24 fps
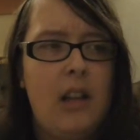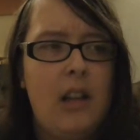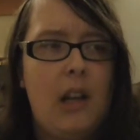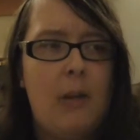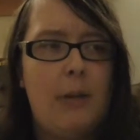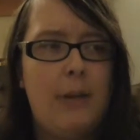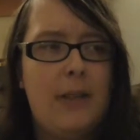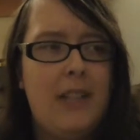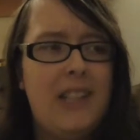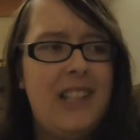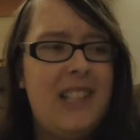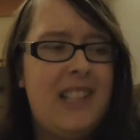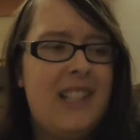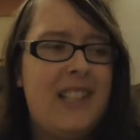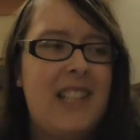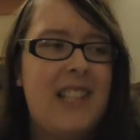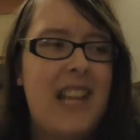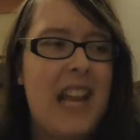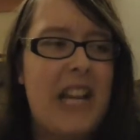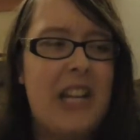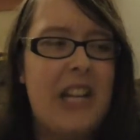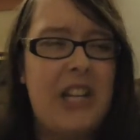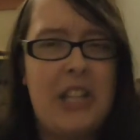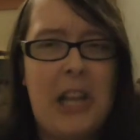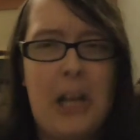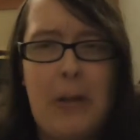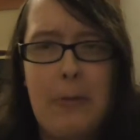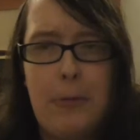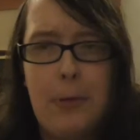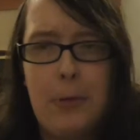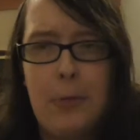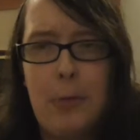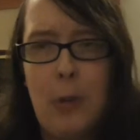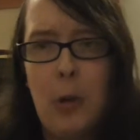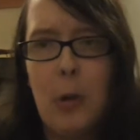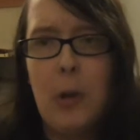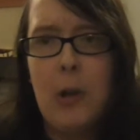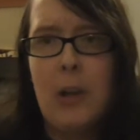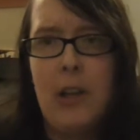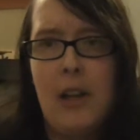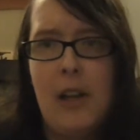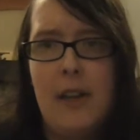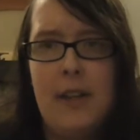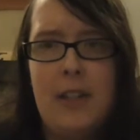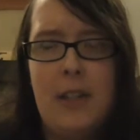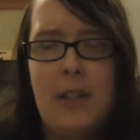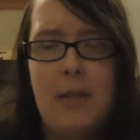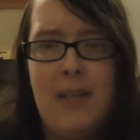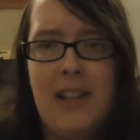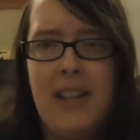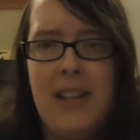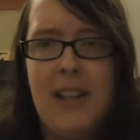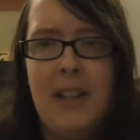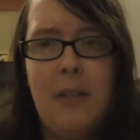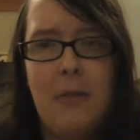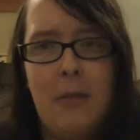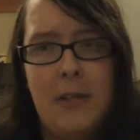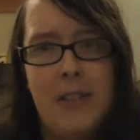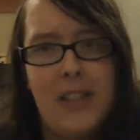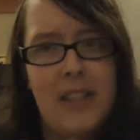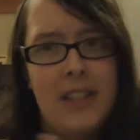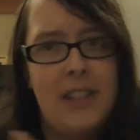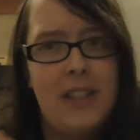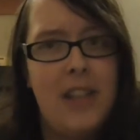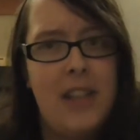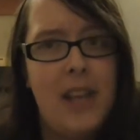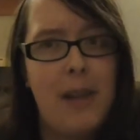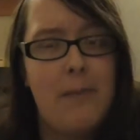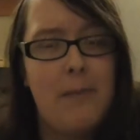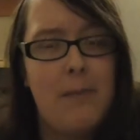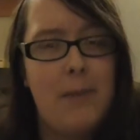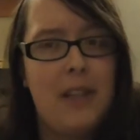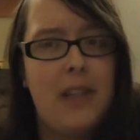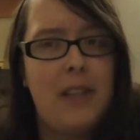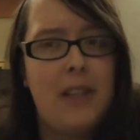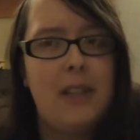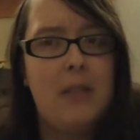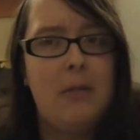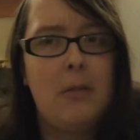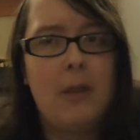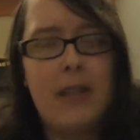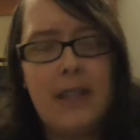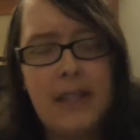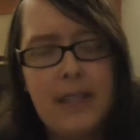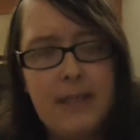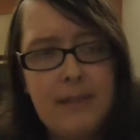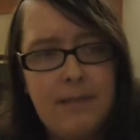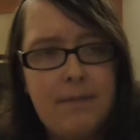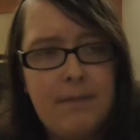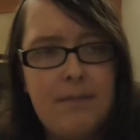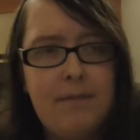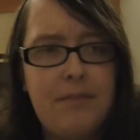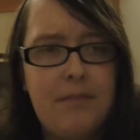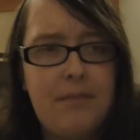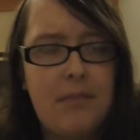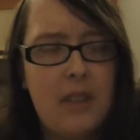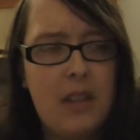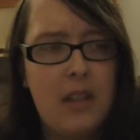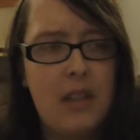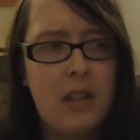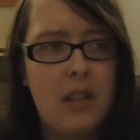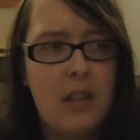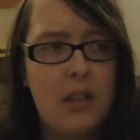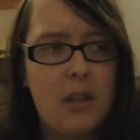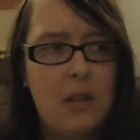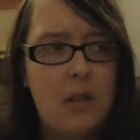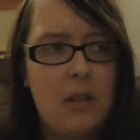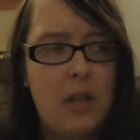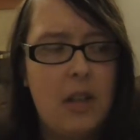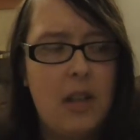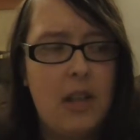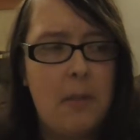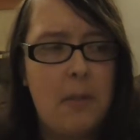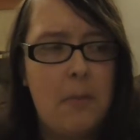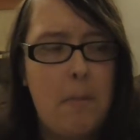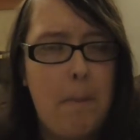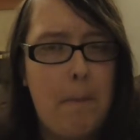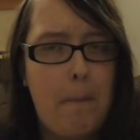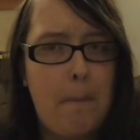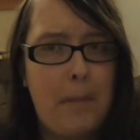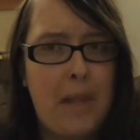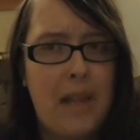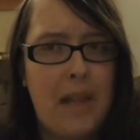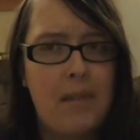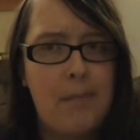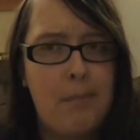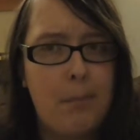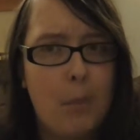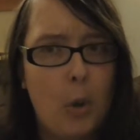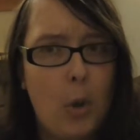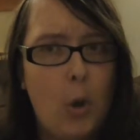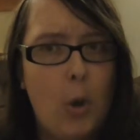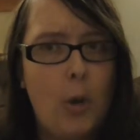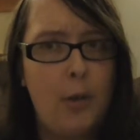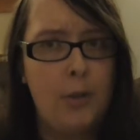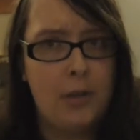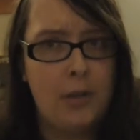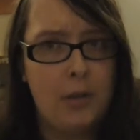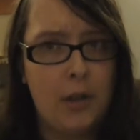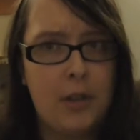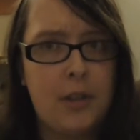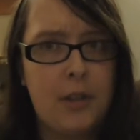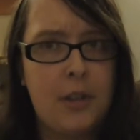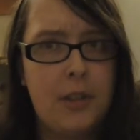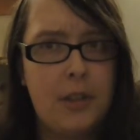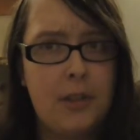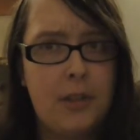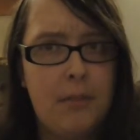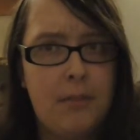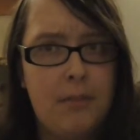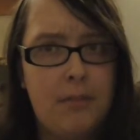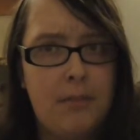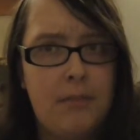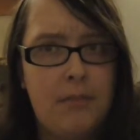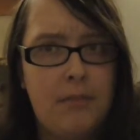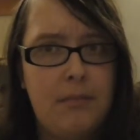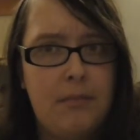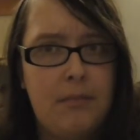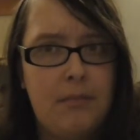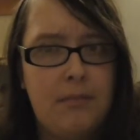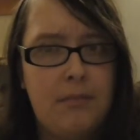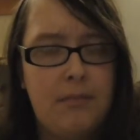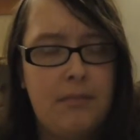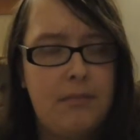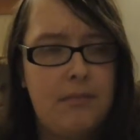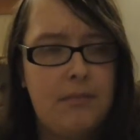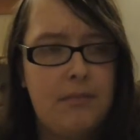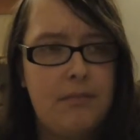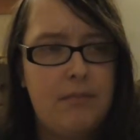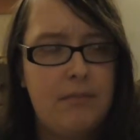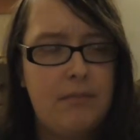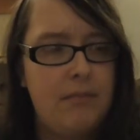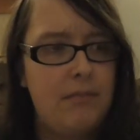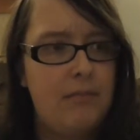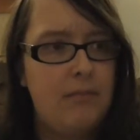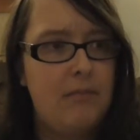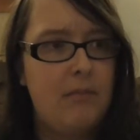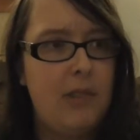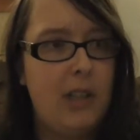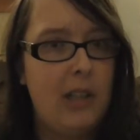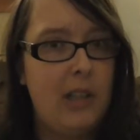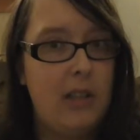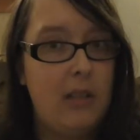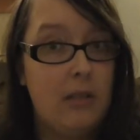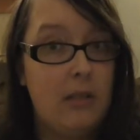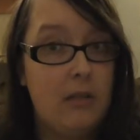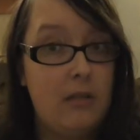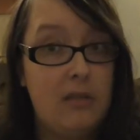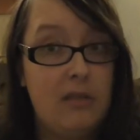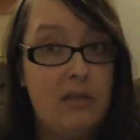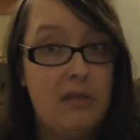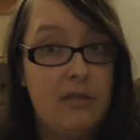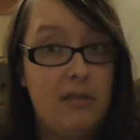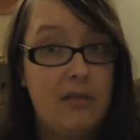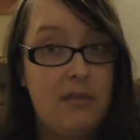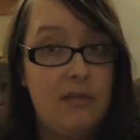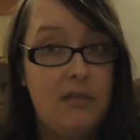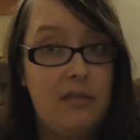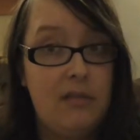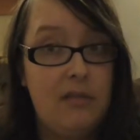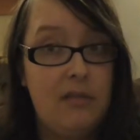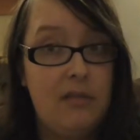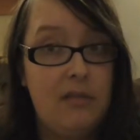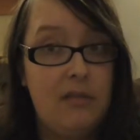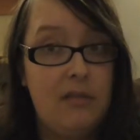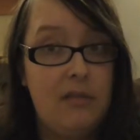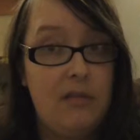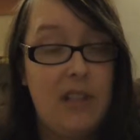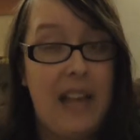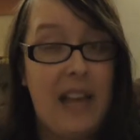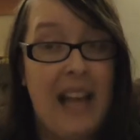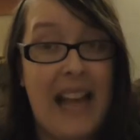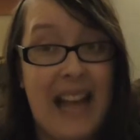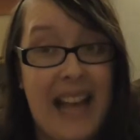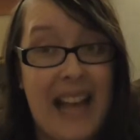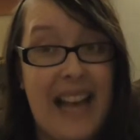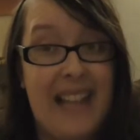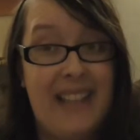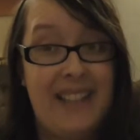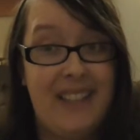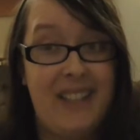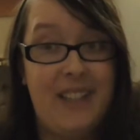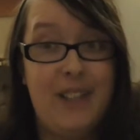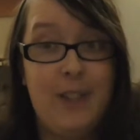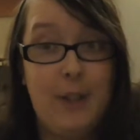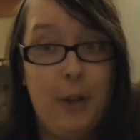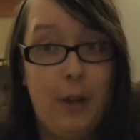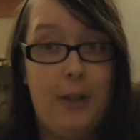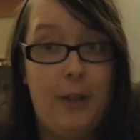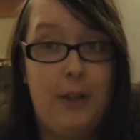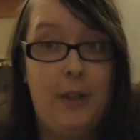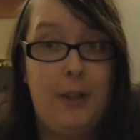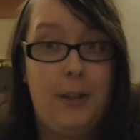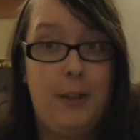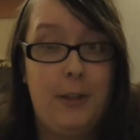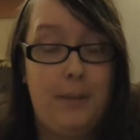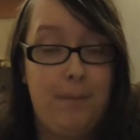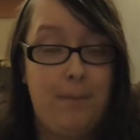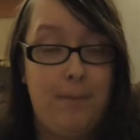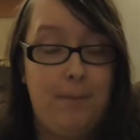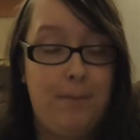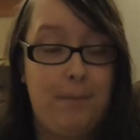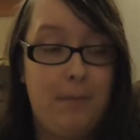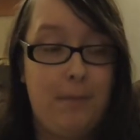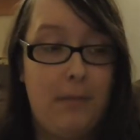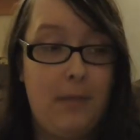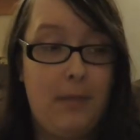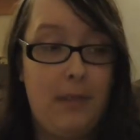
I wish the station that was more close to me, which is 10 minutes away, had more Nottingham, well, had a Nottingham